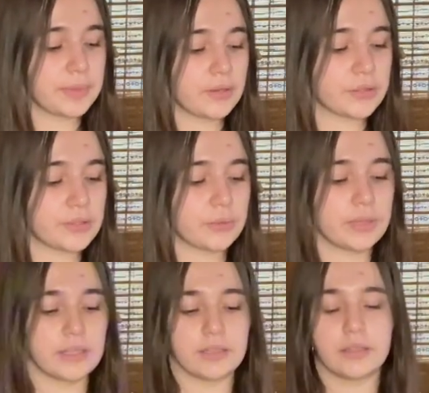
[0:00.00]
Also we
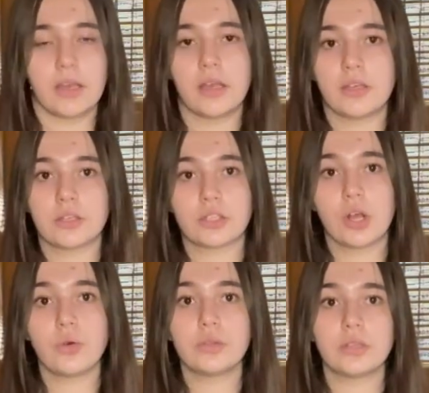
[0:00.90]
need
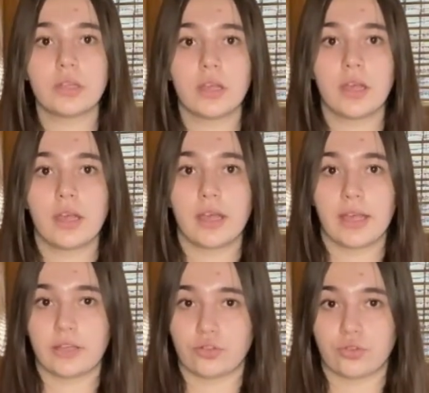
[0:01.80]
salt
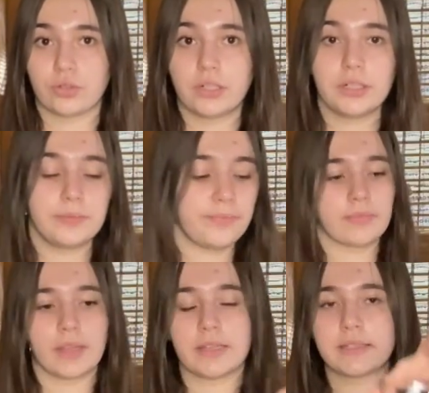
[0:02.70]
and sugar
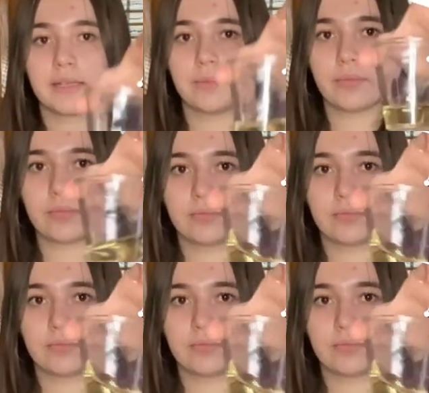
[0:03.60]
and some